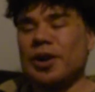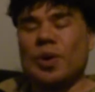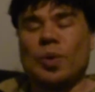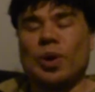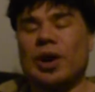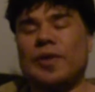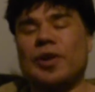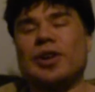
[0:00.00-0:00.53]

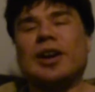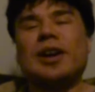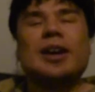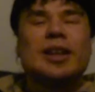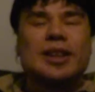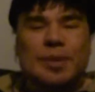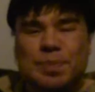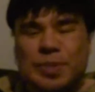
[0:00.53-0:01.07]
whatever here.
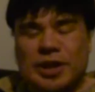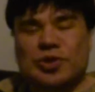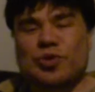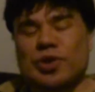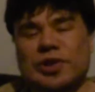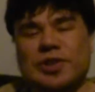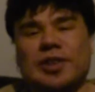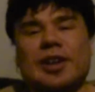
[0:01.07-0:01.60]
The biggest
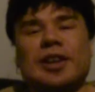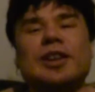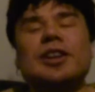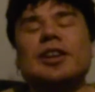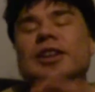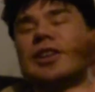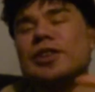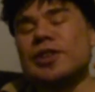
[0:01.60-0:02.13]
risk
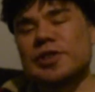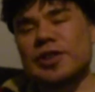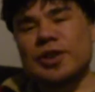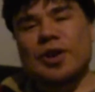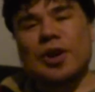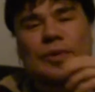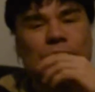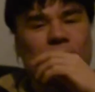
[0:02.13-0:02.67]
doesn't
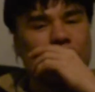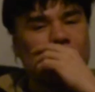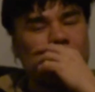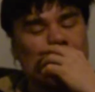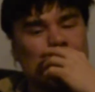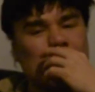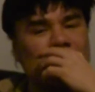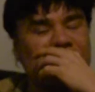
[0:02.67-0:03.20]
come from
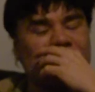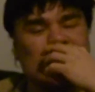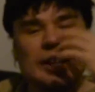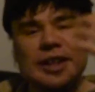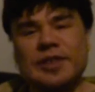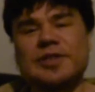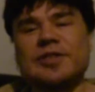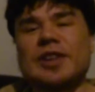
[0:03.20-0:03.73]
them. The
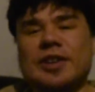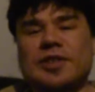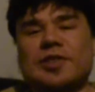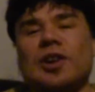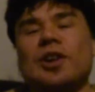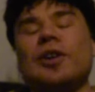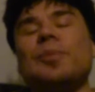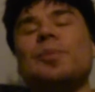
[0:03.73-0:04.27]

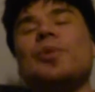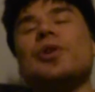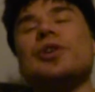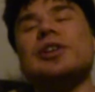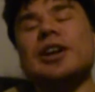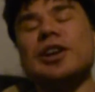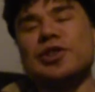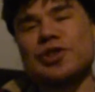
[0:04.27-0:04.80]
insects are more
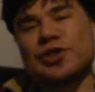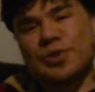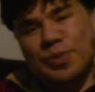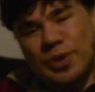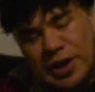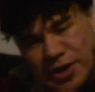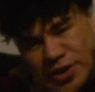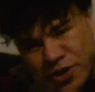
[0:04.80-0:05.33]
dangerous.
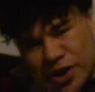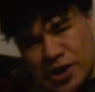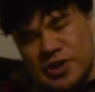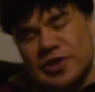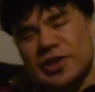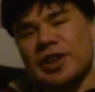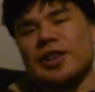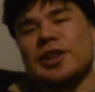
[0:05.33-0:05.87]

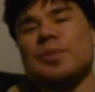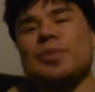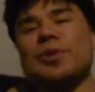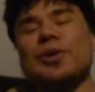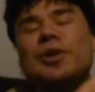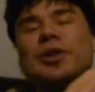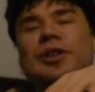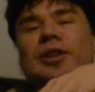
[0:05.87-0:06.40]
Interesting, the
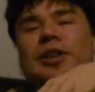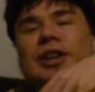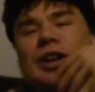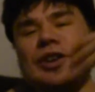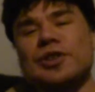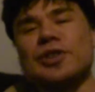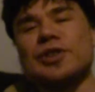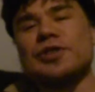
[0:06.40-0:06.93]
more
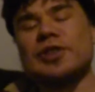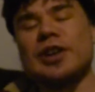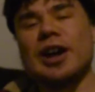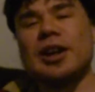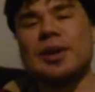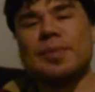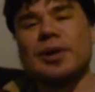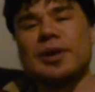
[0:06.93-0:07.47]
dangerous
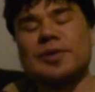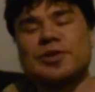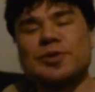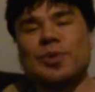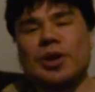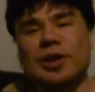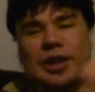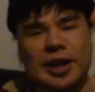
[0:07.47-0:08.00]
animal,
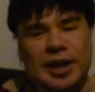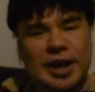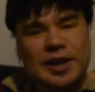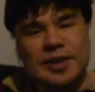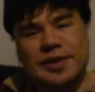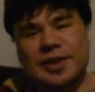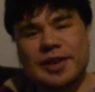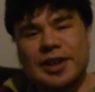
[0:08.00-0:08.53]
smaller they
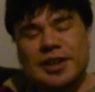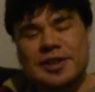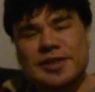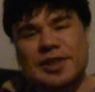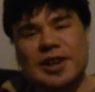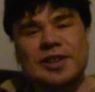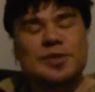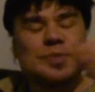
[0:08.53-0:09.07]
get,
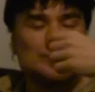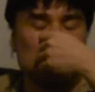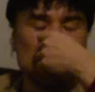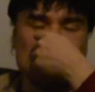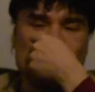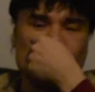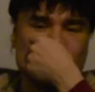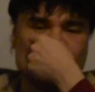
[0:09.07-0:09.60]
size more
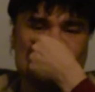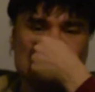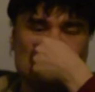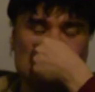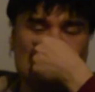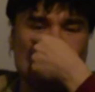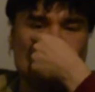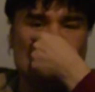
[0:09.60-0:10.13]
dangerous they
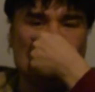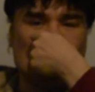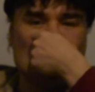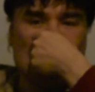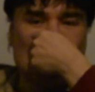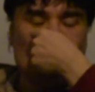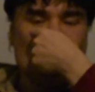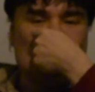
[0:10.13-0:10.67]
become here.
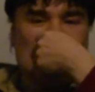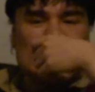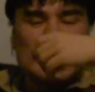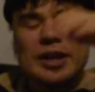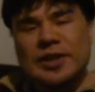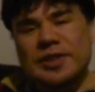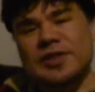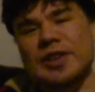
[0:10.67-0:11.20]

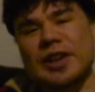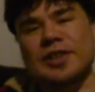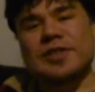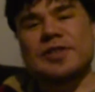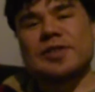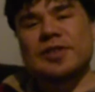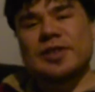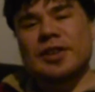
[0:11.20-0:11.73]

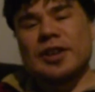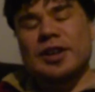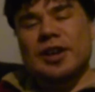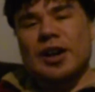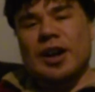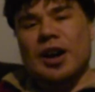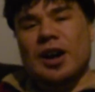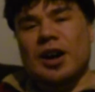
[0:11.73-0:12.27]
Insects
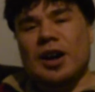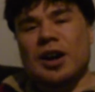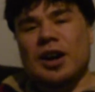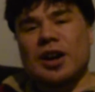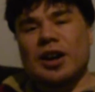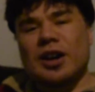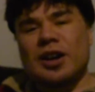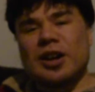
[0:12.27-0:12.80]

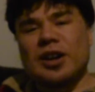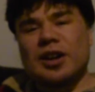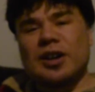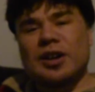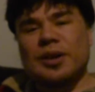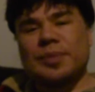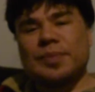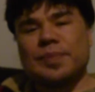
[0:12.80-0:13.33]

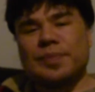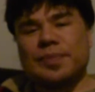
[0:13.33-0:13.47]
are